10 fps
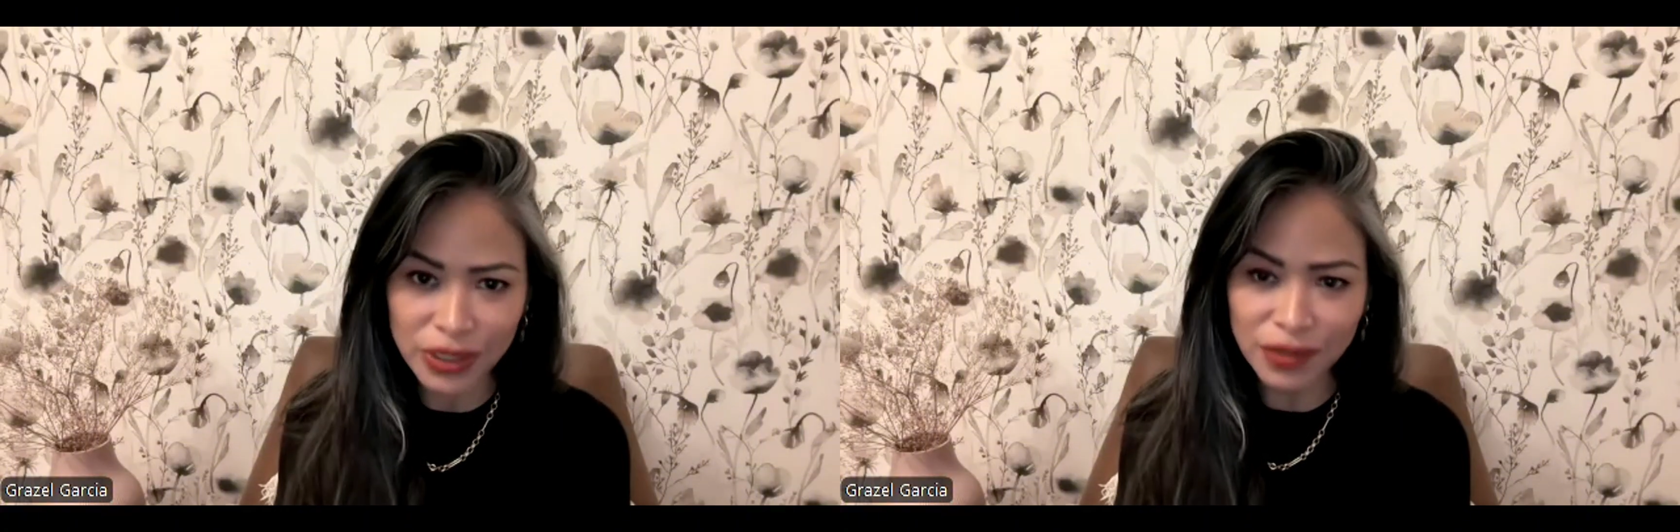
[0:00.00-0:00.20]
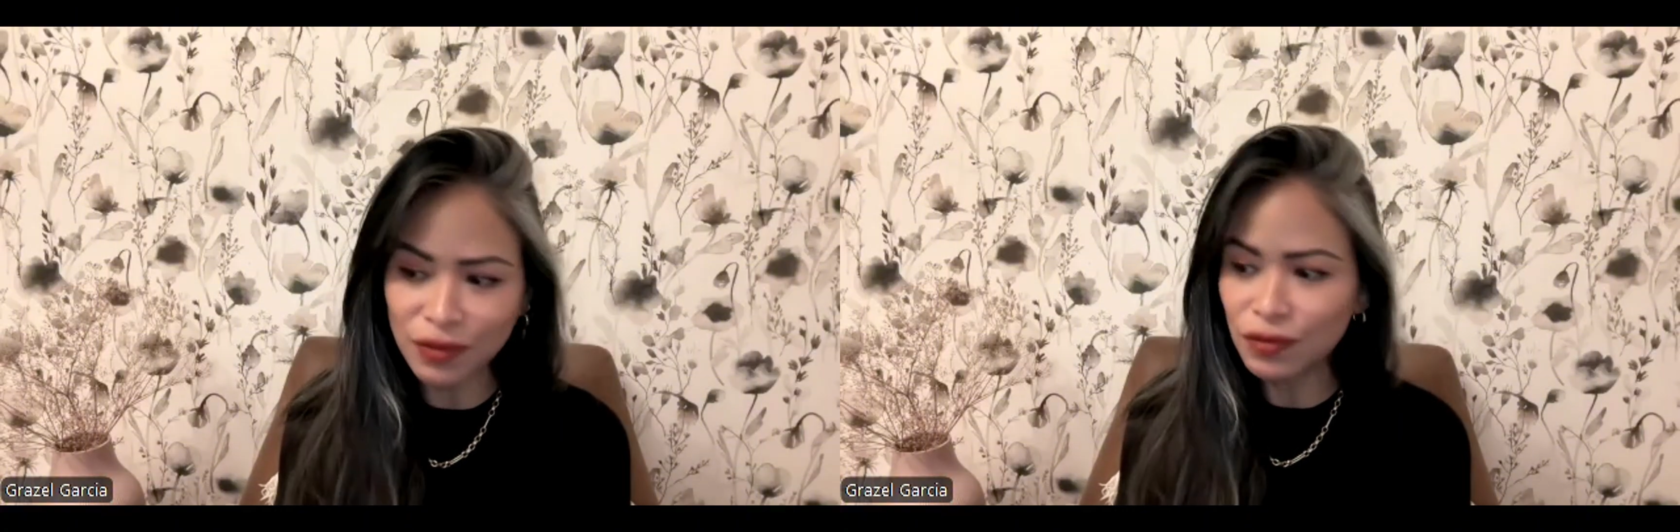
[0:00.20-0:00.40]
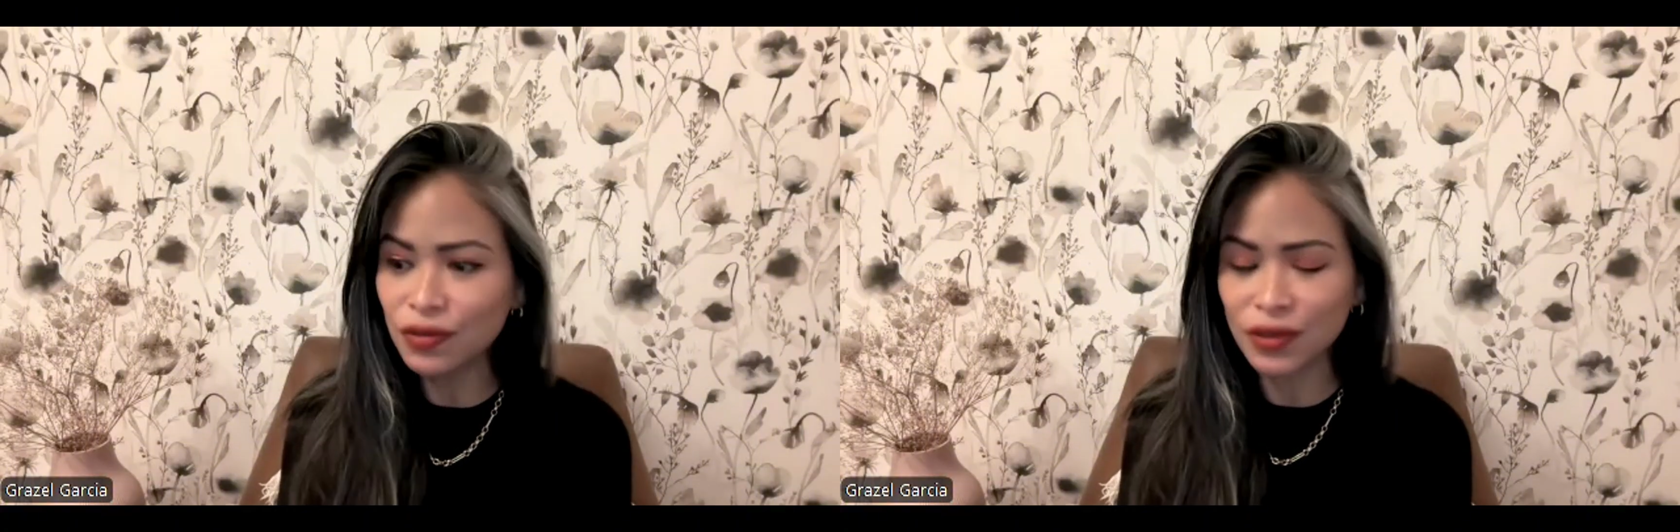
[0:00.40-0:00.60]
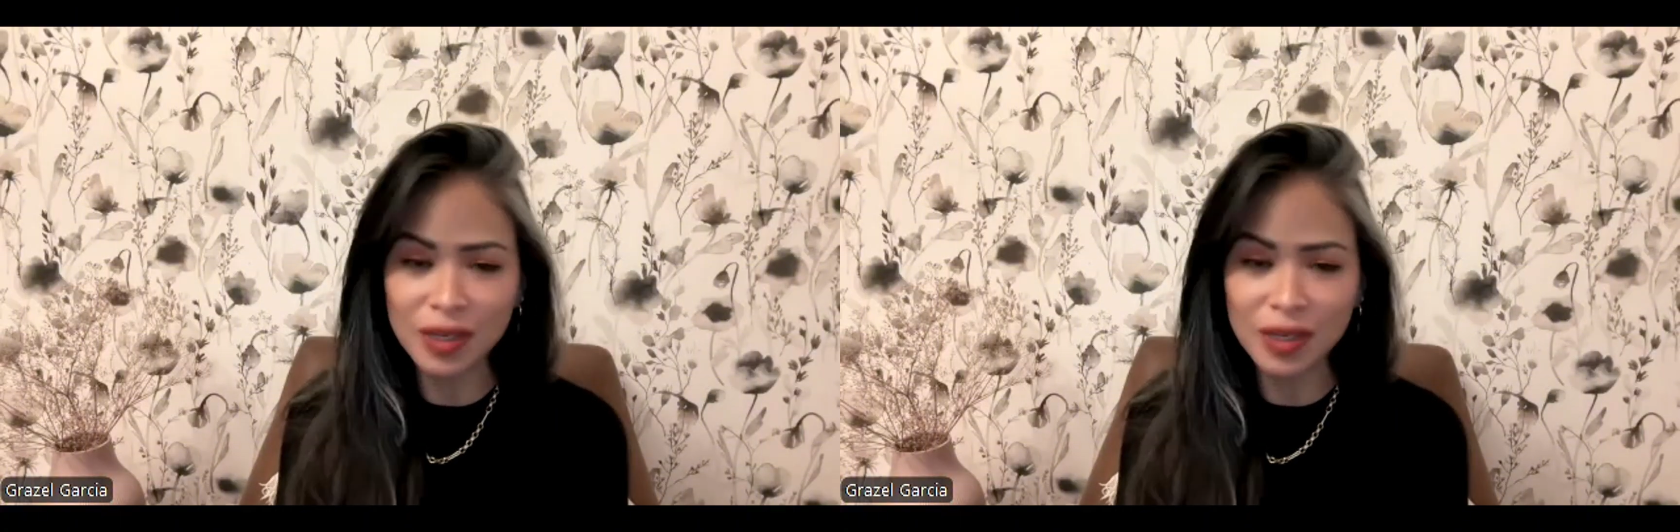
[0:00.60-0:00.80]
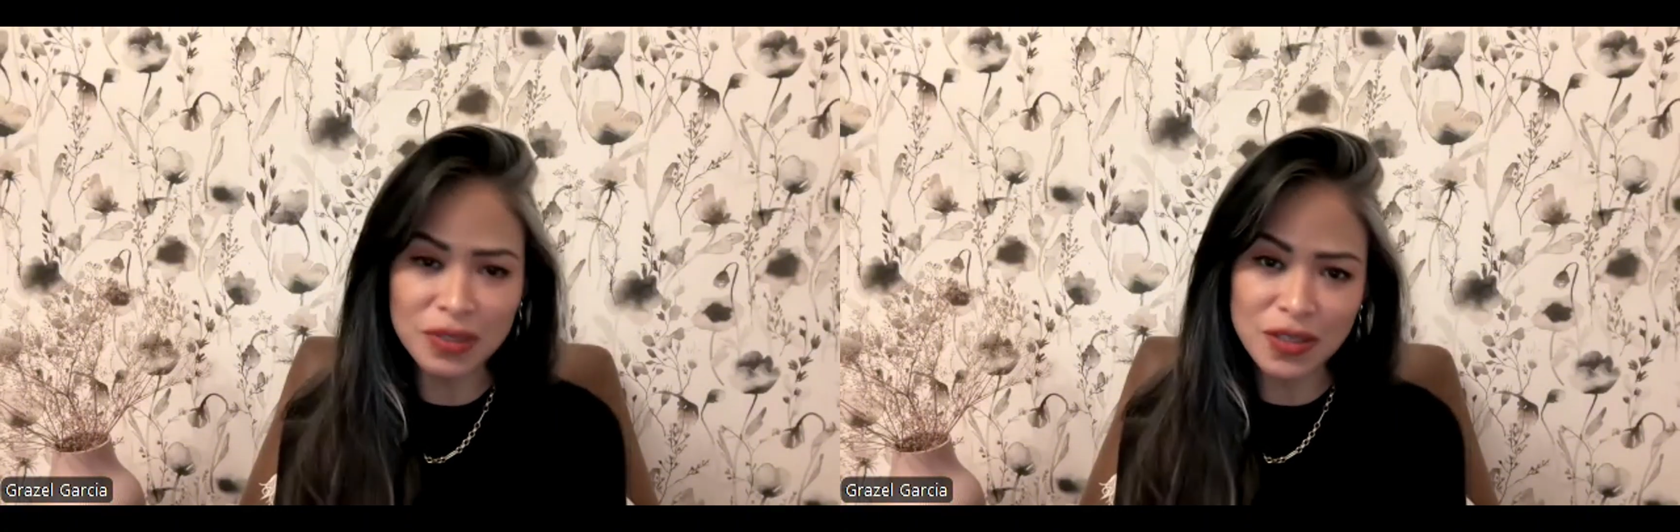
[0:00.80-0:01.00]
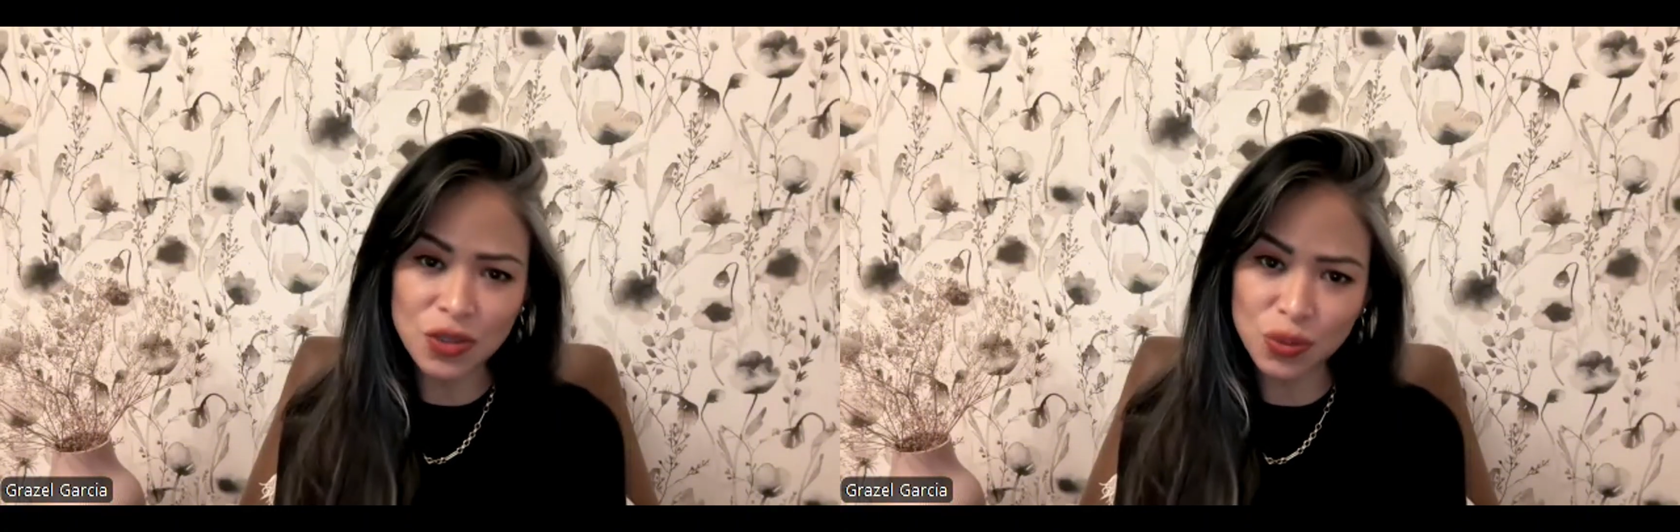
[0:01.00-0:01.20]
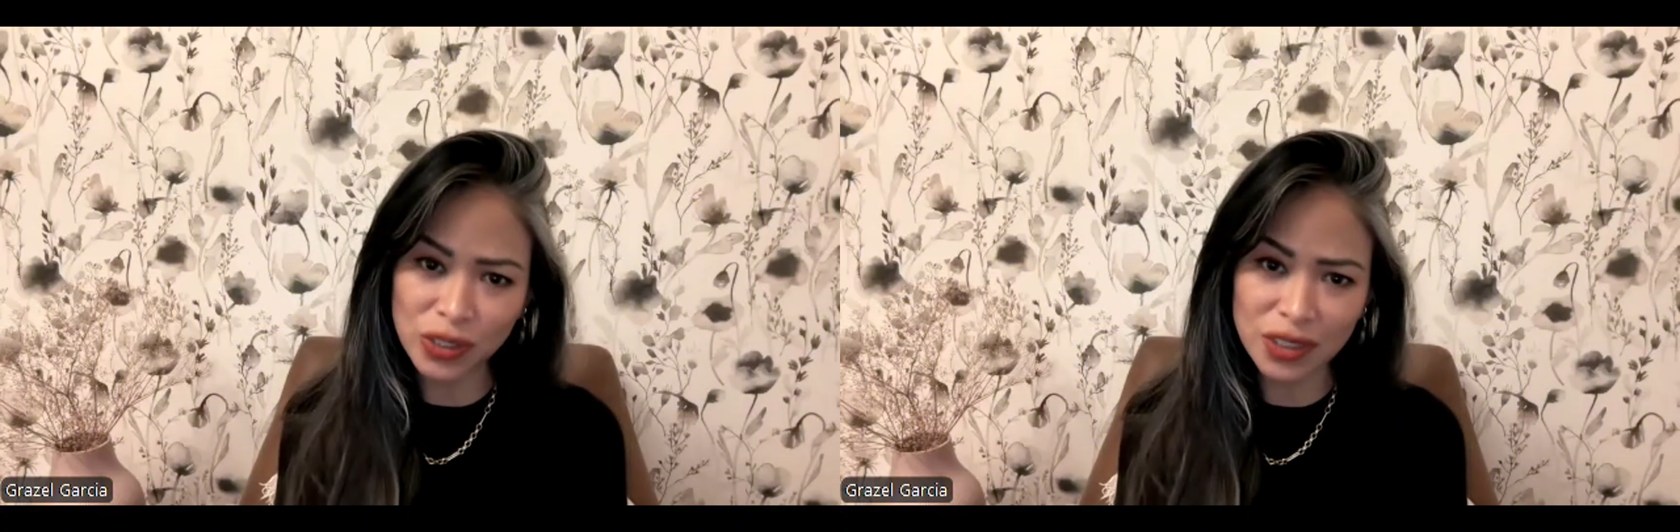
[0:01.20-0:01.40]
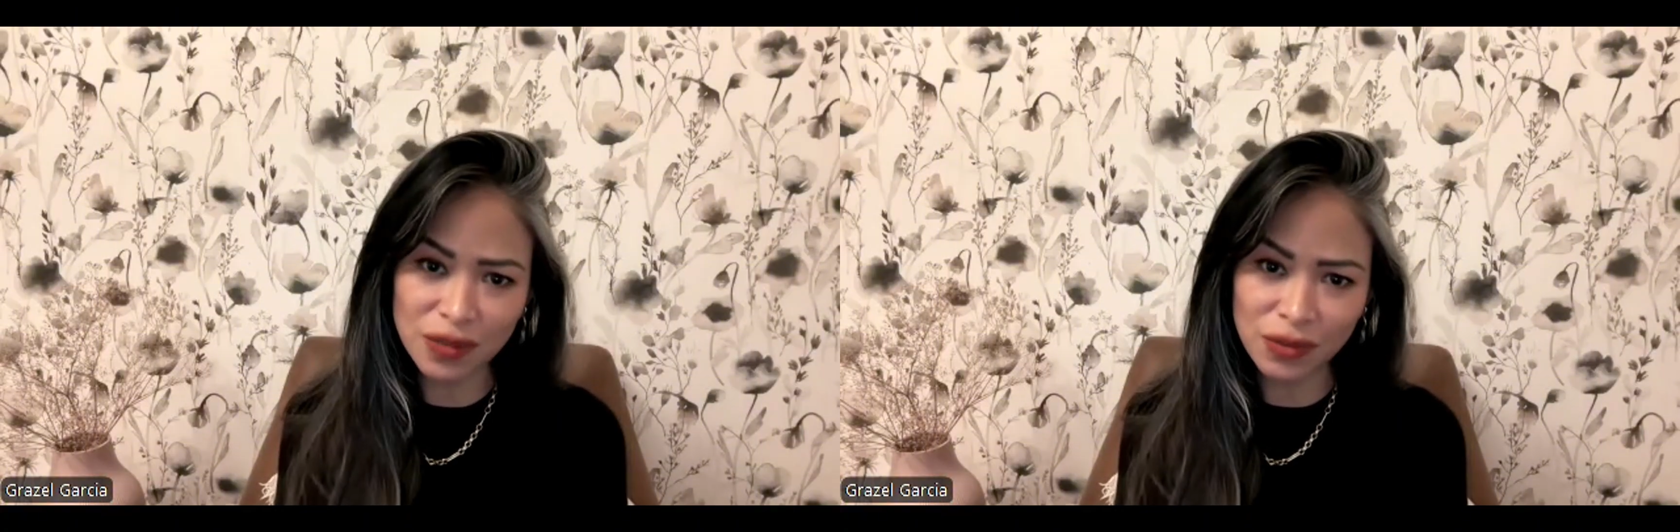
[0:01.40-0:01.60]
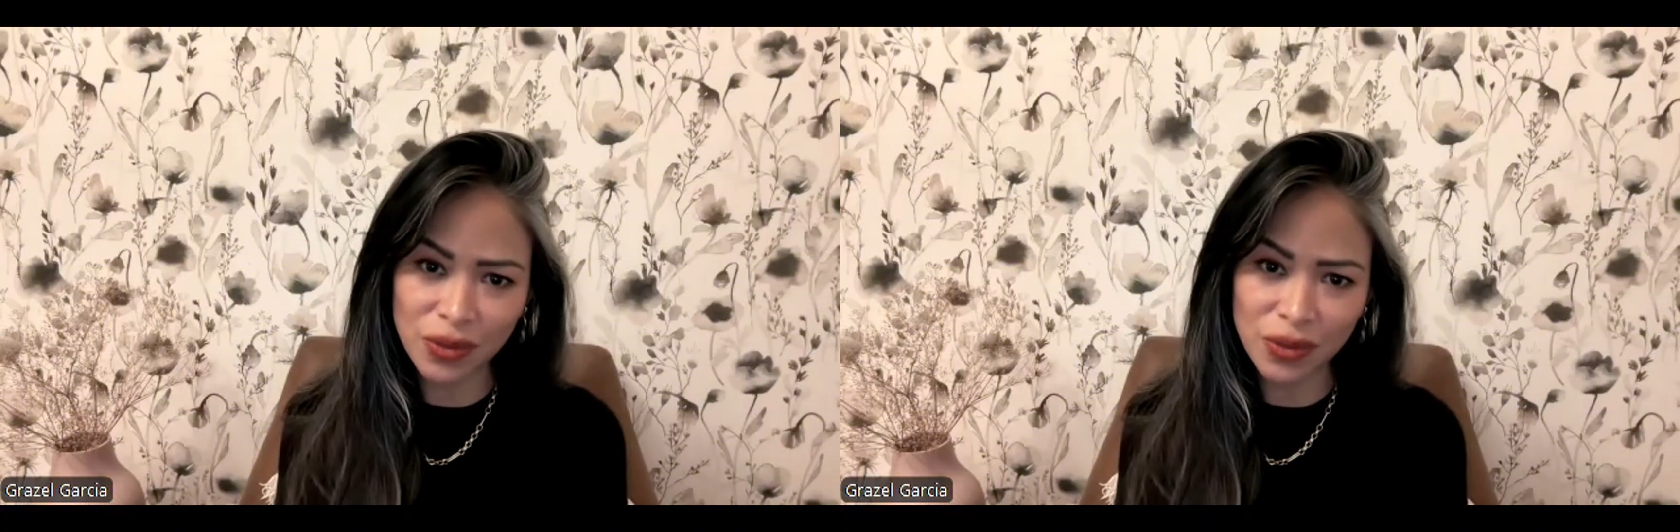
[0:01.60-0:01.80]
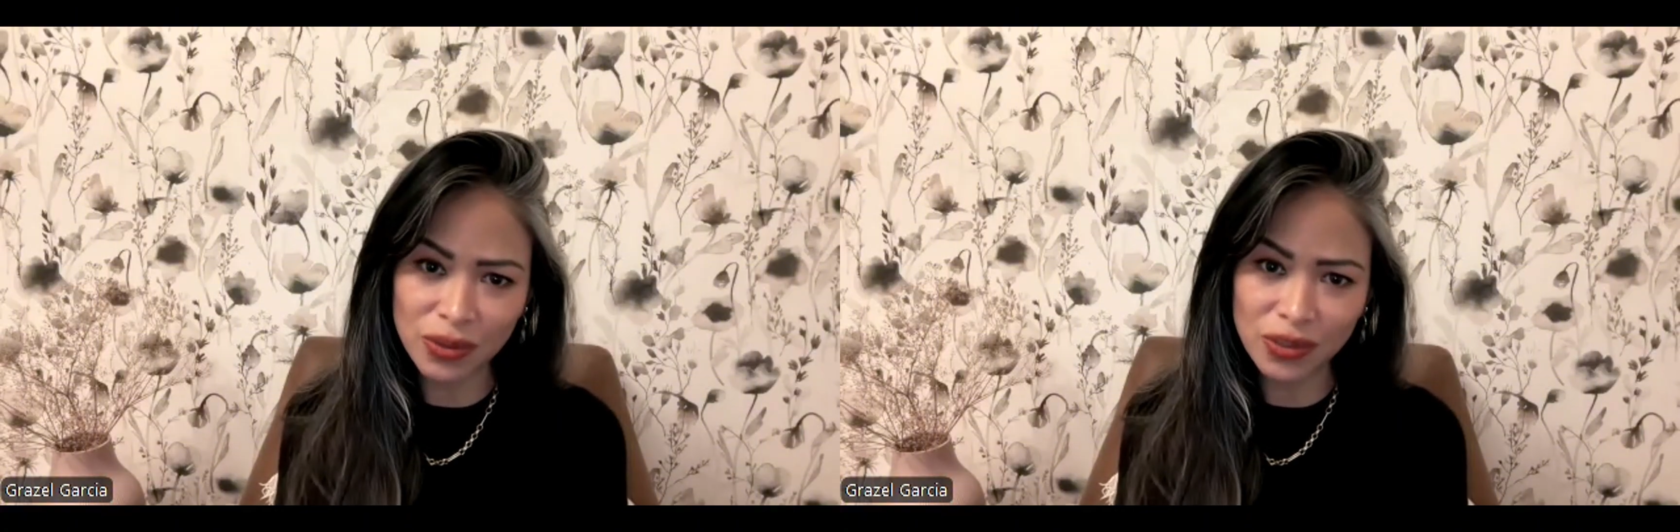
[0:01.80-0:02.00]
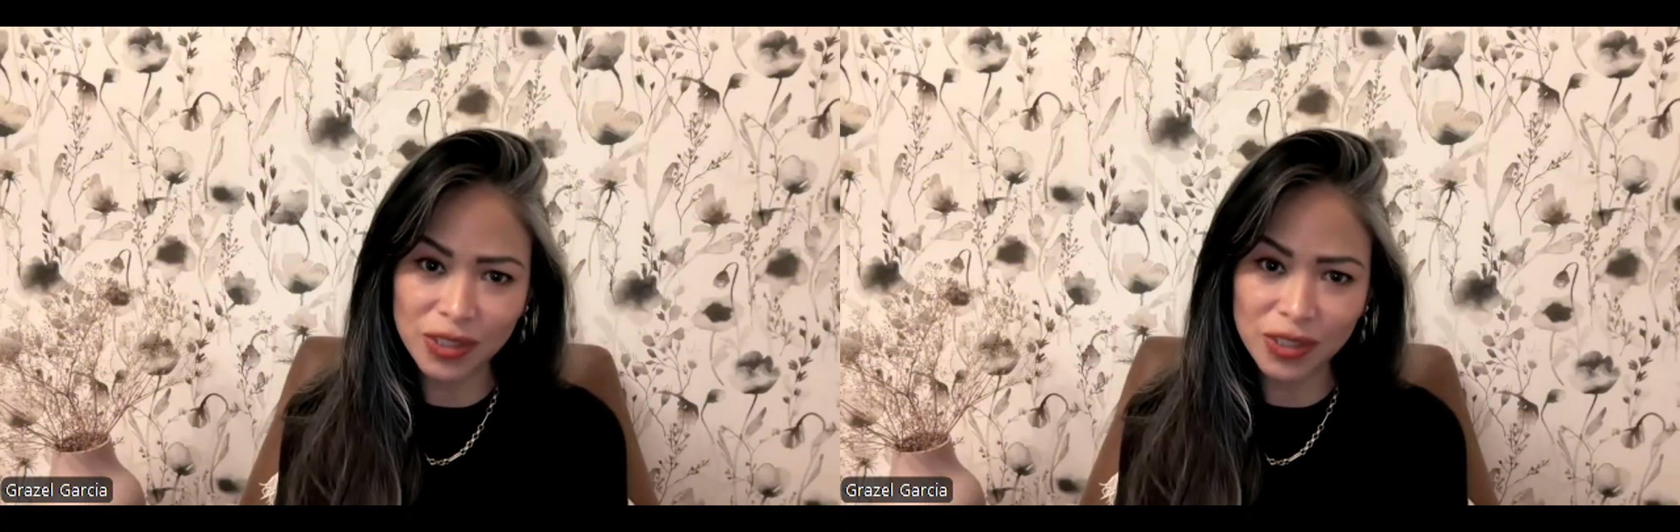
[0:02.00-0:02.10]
Even for therapists, it's really difficult,